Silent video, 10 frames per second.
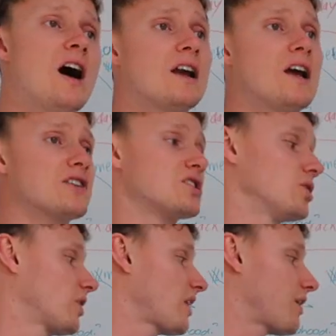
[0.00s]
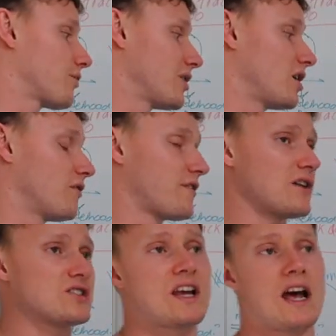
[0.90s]
I like to look at that
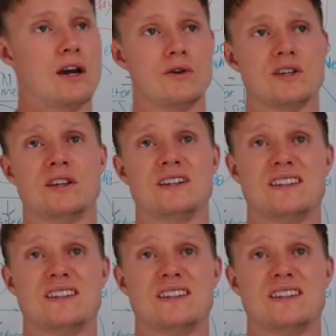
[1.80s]
3,500 calorie